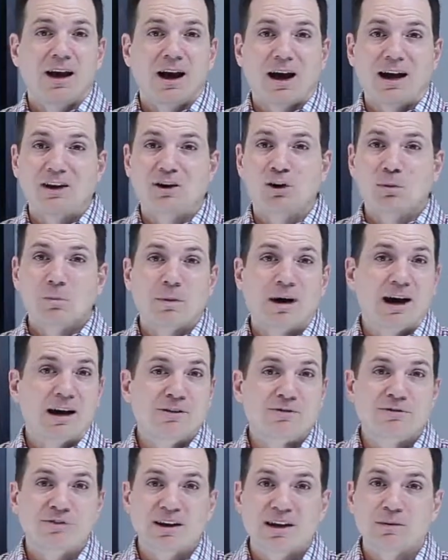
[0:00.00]
I know my
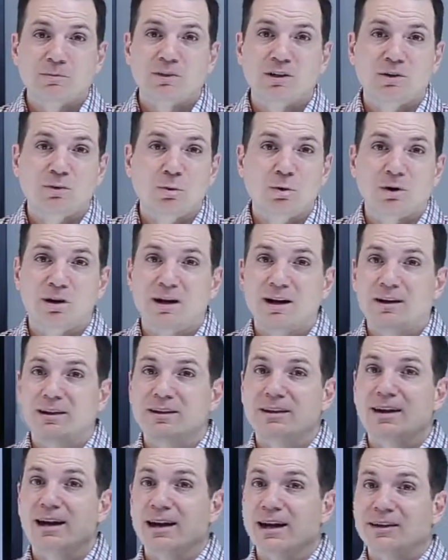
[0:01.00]
family, we're
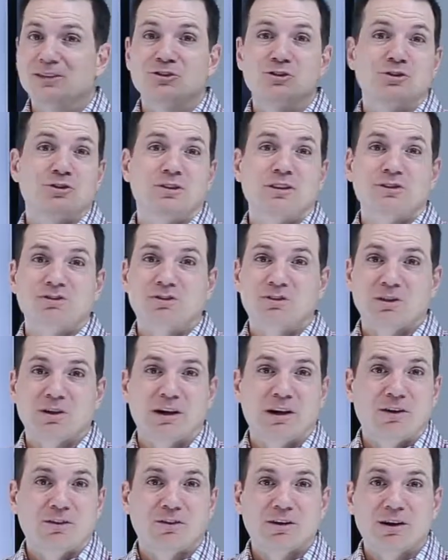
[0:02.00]
on non-traditional
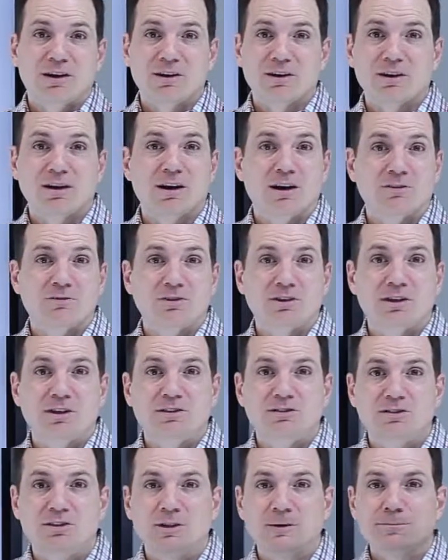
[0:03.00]
healthcare
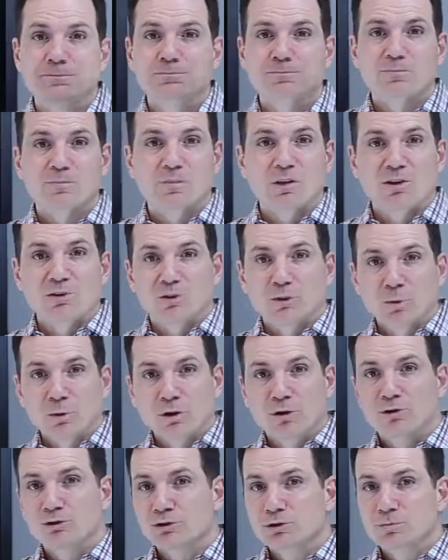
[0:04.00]
coverage through a
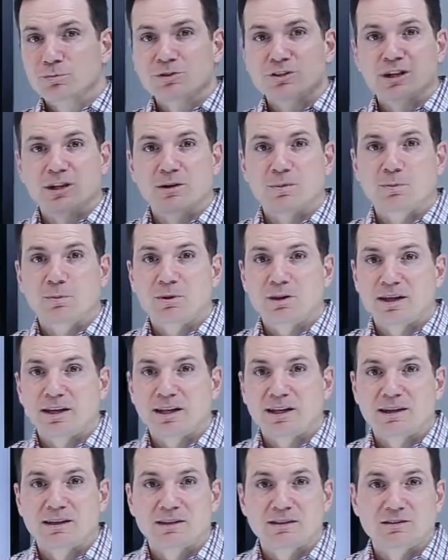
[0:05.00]
group share
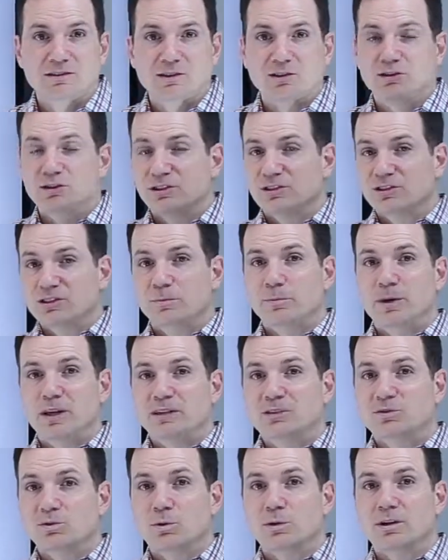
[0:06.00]
plan. It's a
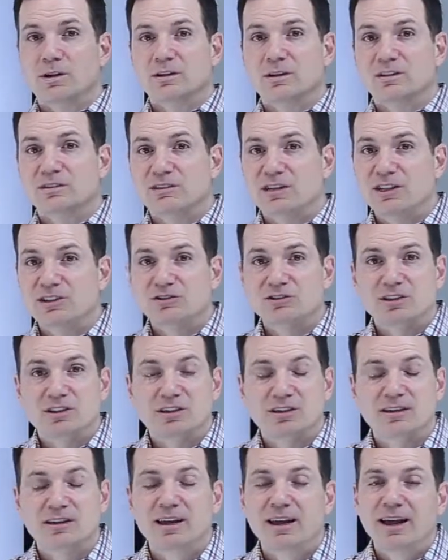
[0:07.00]
Christian-based
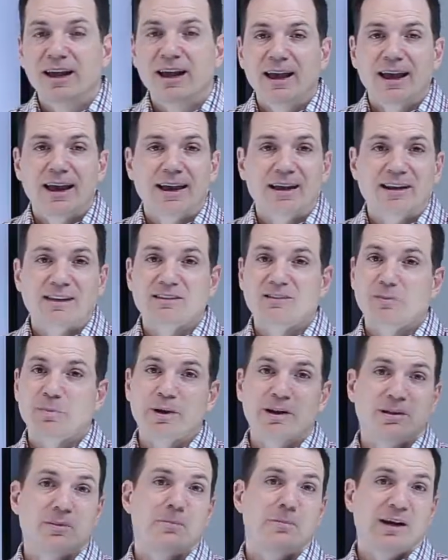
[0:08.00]
organization, and it's
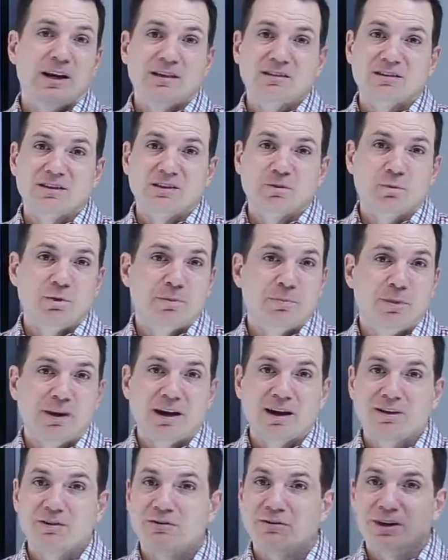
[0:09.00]
been amazing. We
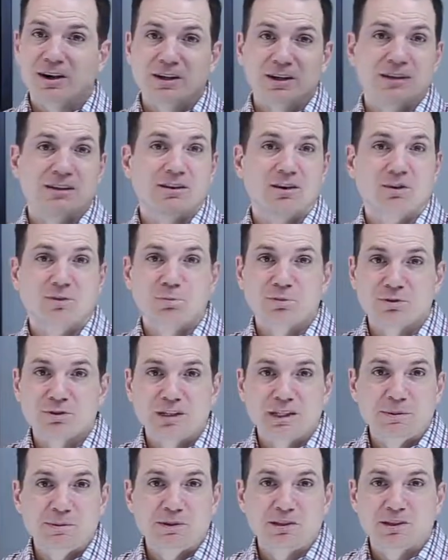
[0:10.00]
pay a very low
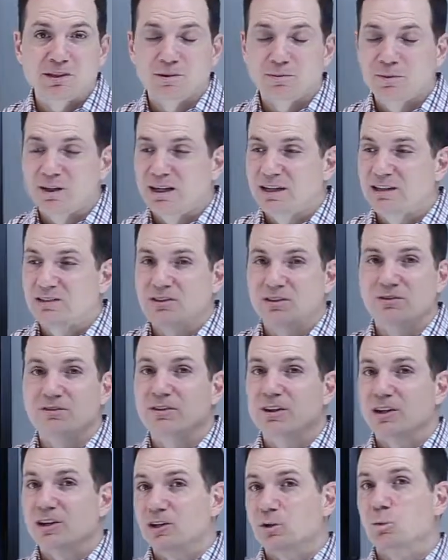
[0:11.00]
premium, and it's a
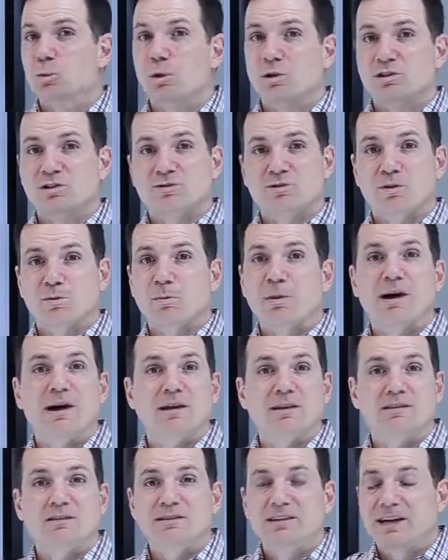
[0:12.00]
very wonderful
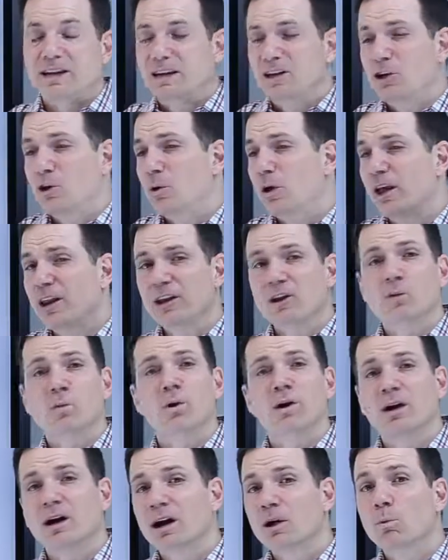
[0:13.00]
policy. I can go
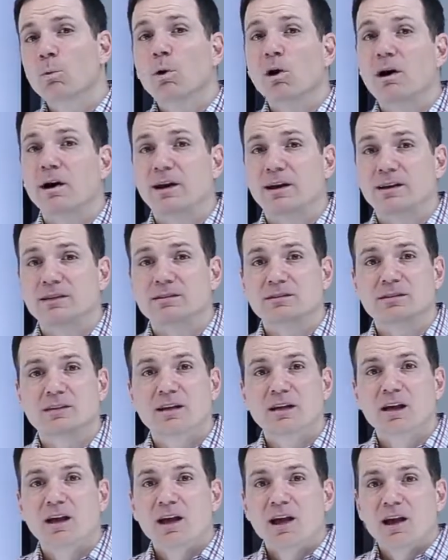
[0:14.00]
anywhere I want.
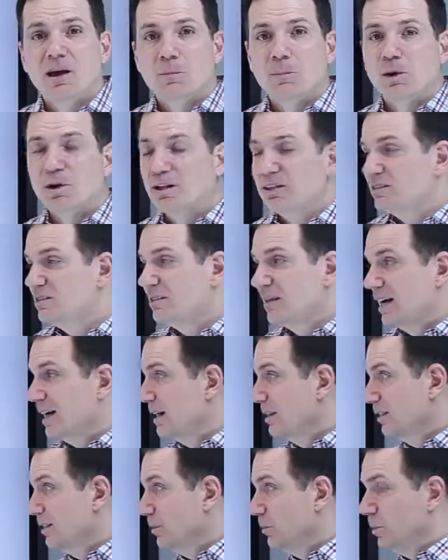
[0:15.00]
But it's
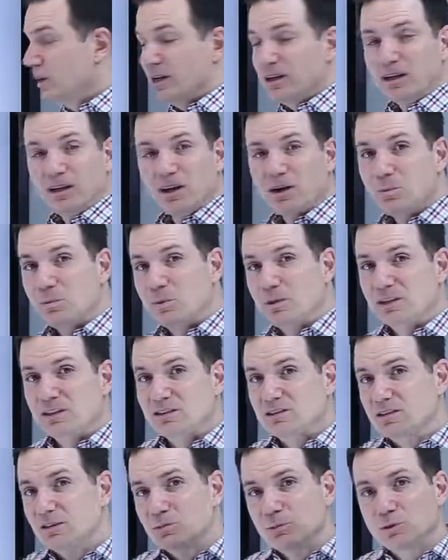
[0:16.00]
not the big
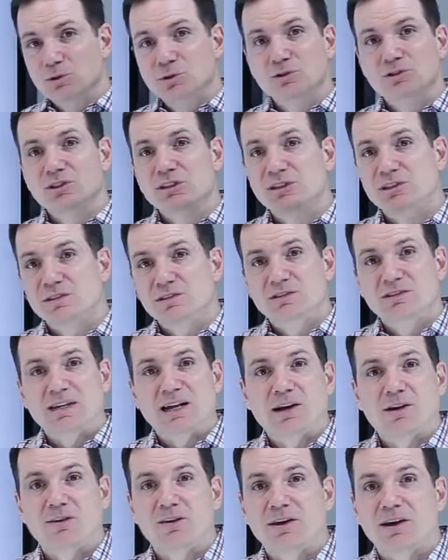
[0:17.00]
companies, the Blue Shields
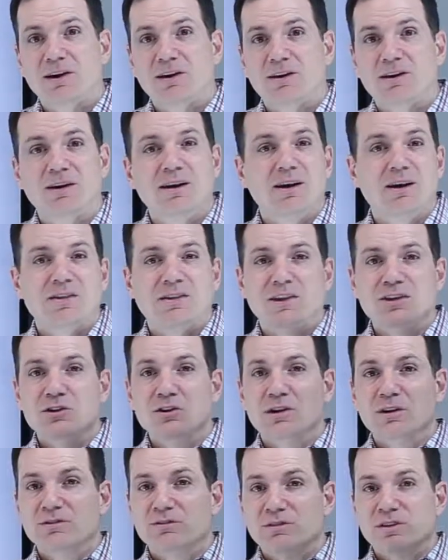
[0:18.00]
out there that you
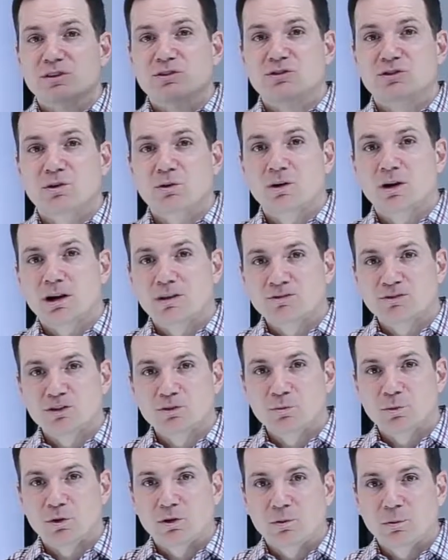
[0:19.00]
can feel so
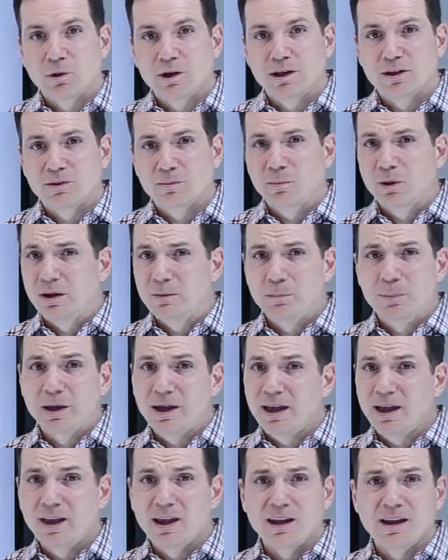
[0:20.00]
comfortable with, but
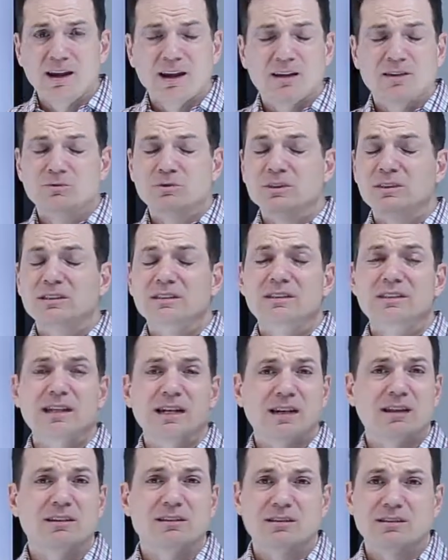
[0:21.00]
pay a
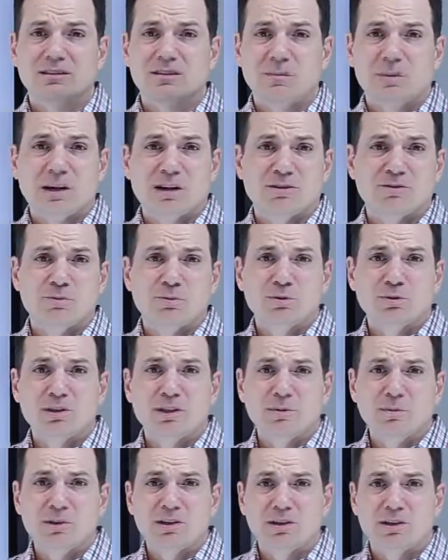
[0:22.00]
ridiculous amount of
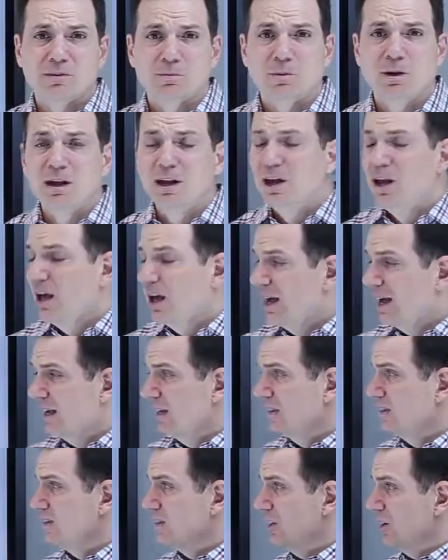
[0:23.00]
premium. I
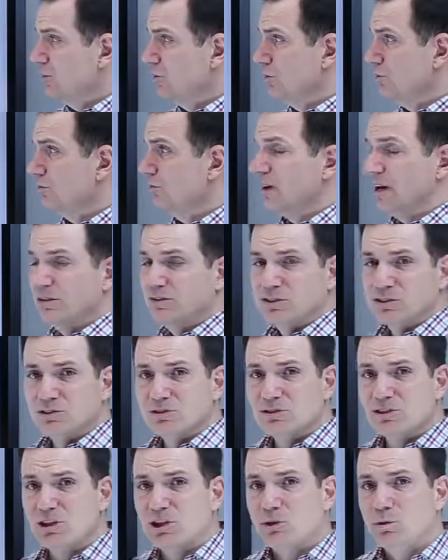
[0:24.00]
can tell you 5
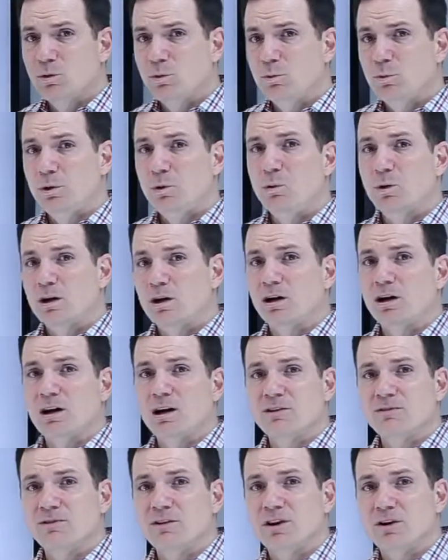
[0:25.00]
years ago when we went
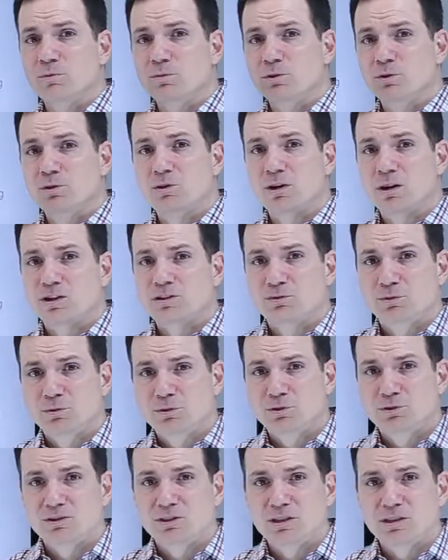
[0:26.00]
off our Blue Cross
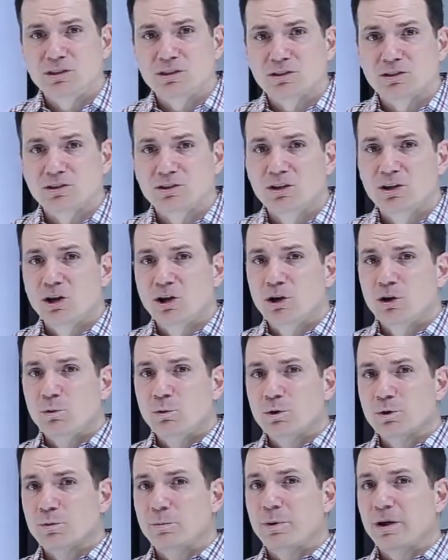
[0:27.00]
Blue Shield,
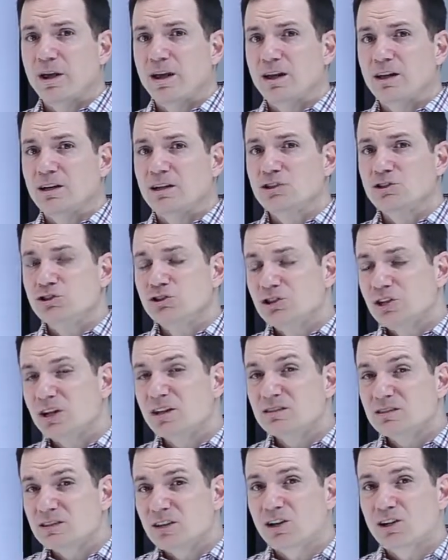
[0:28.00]
we were paying
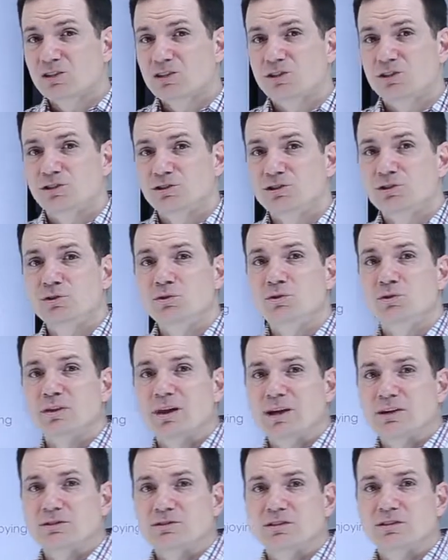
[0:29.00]
just under
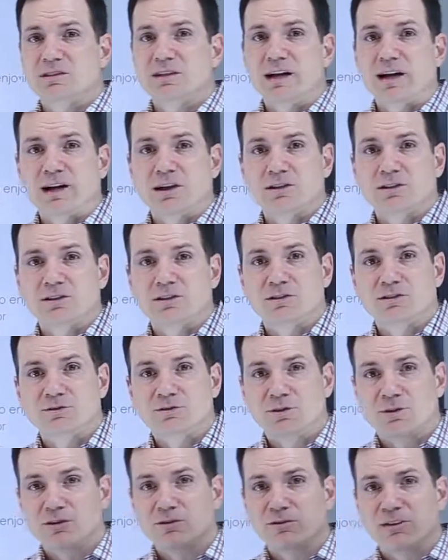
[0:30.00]
$2,000
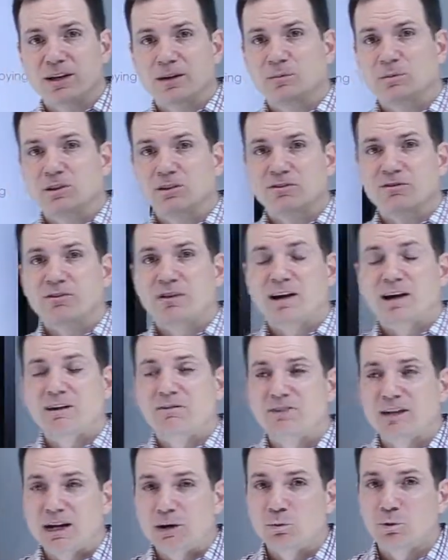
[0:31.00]
for a family of
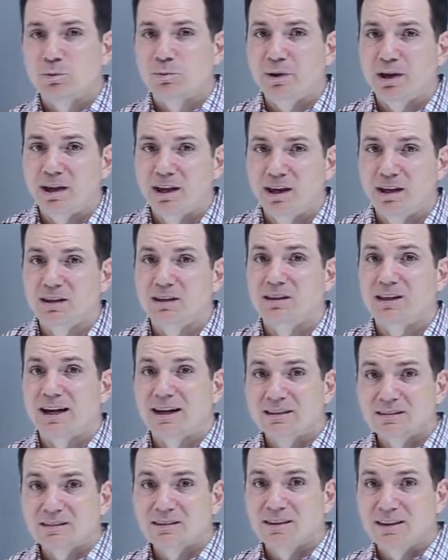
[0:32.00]
5. Now we're paying
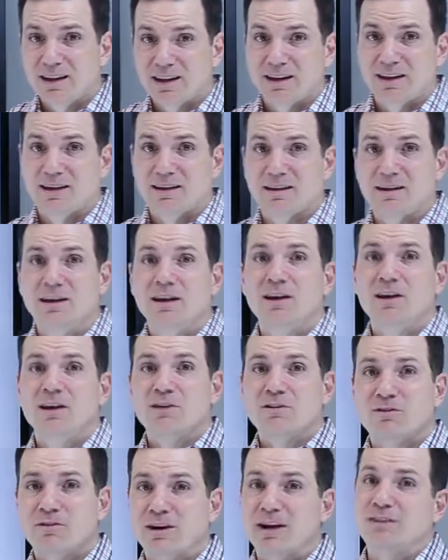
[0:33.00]
less than
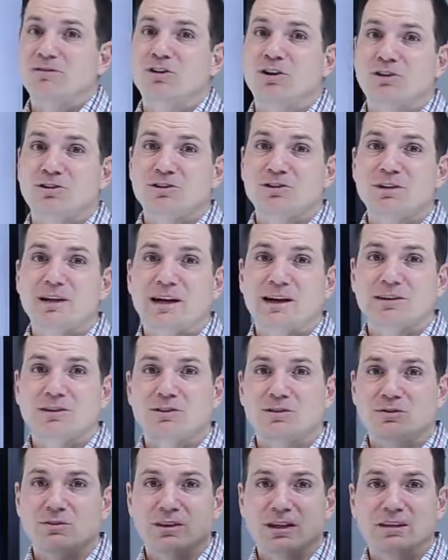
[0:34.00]

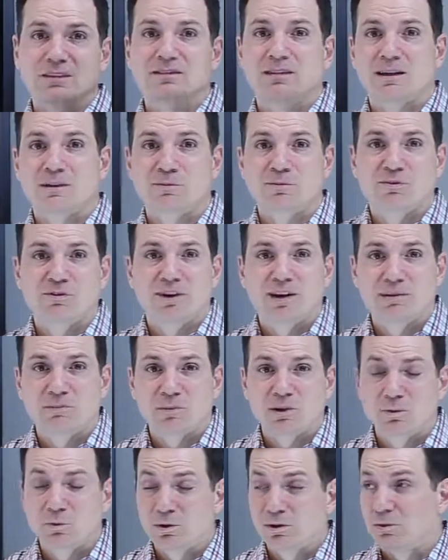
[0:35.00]
$500 for that same
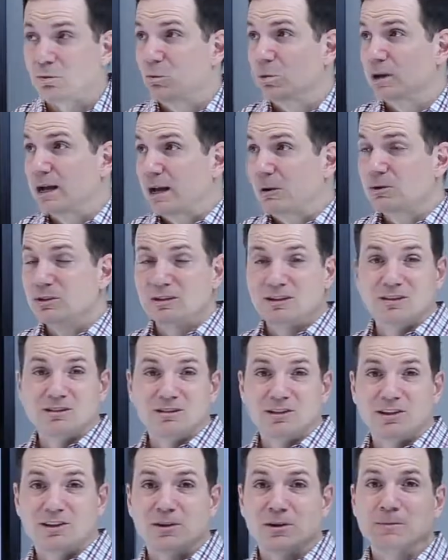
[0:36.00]
family with what I would
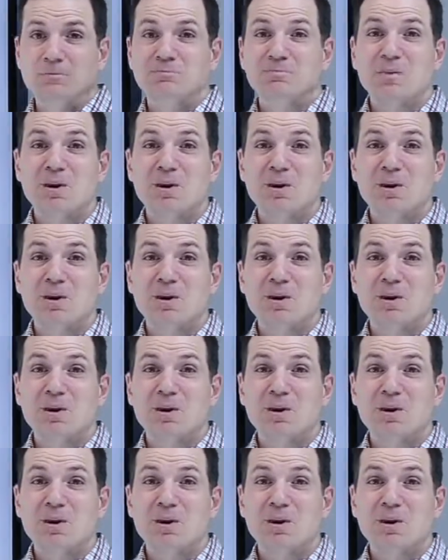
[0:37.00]
consider